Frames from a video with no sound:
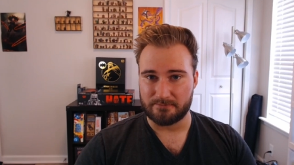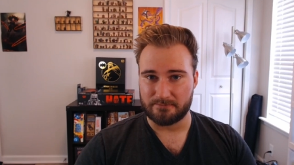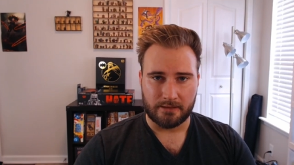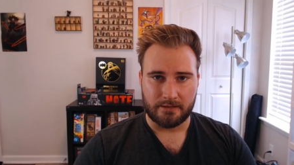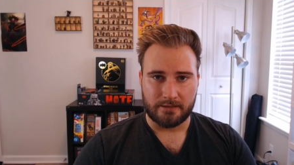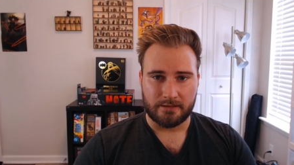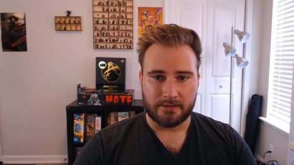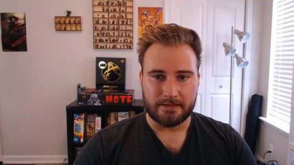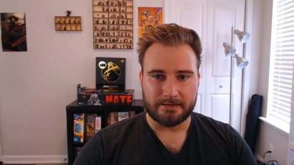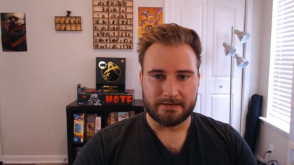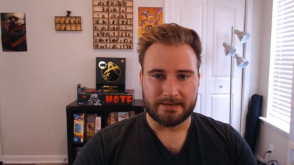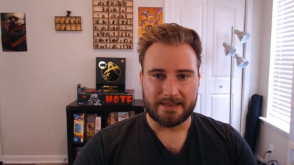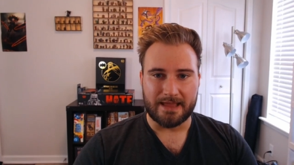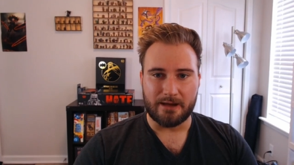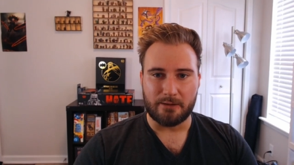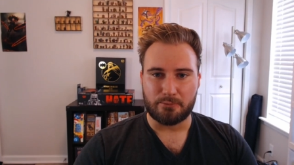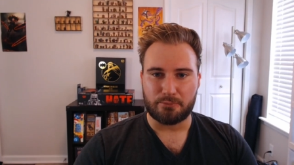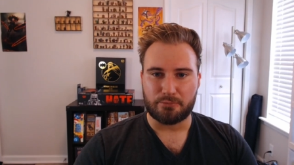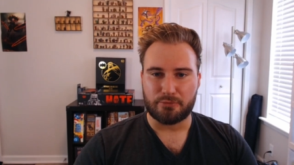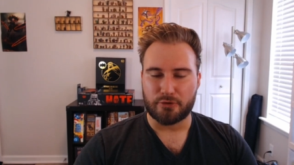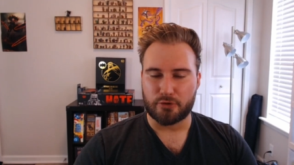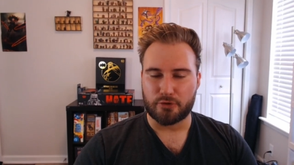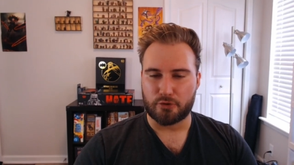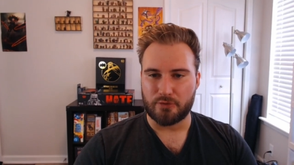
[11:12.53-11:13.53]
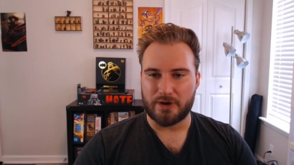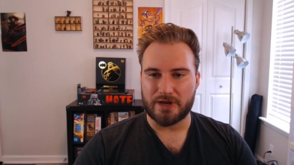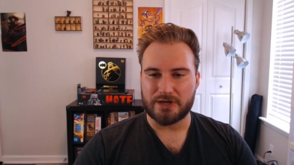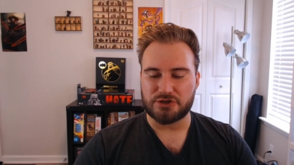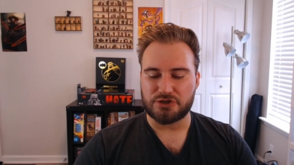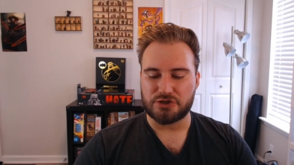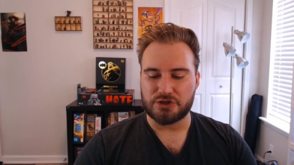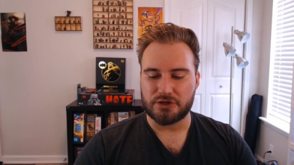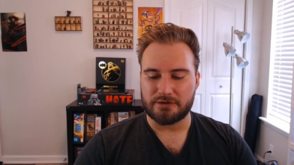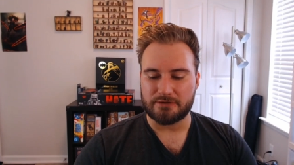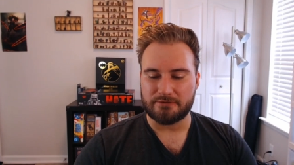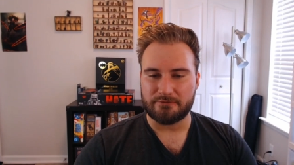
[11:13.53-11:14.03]
Now,
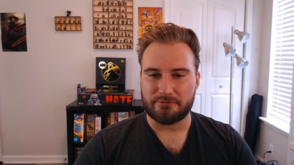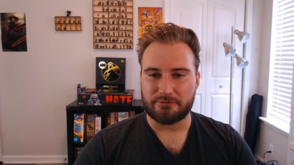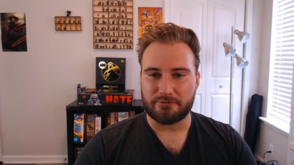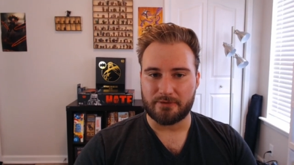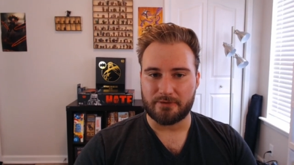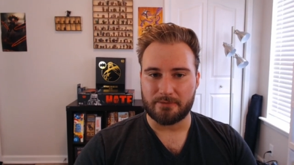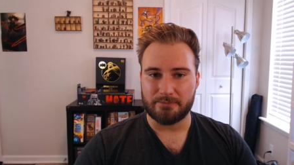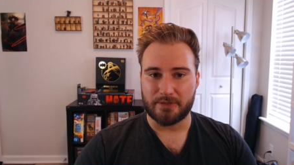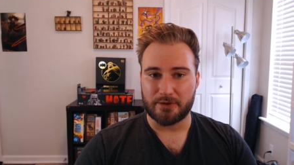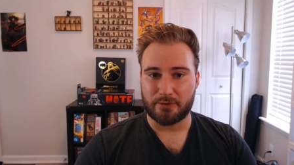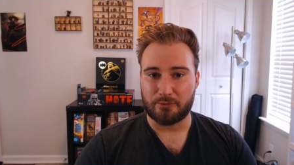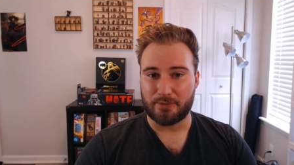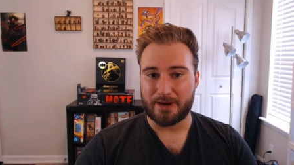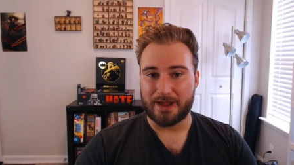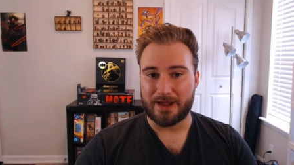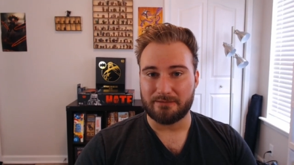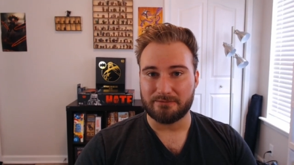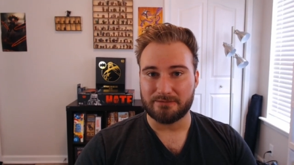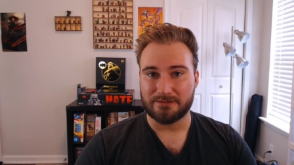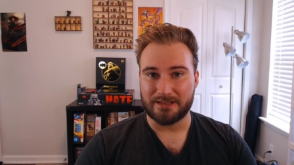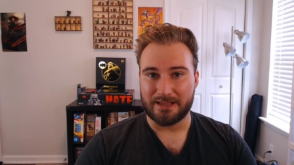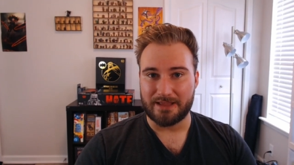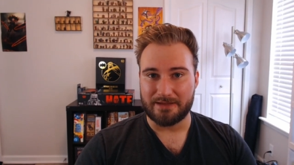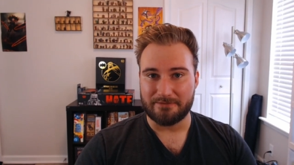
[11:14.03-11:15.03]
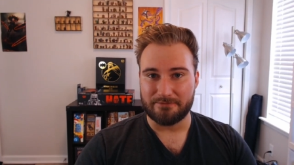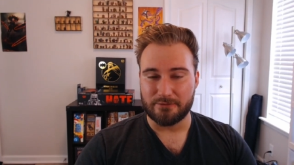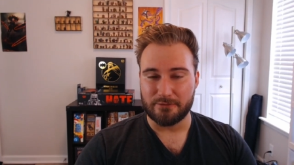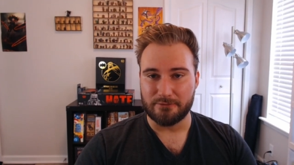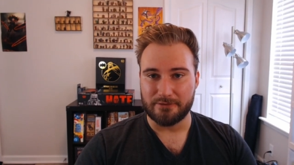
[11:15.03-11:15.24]
progression from the ground level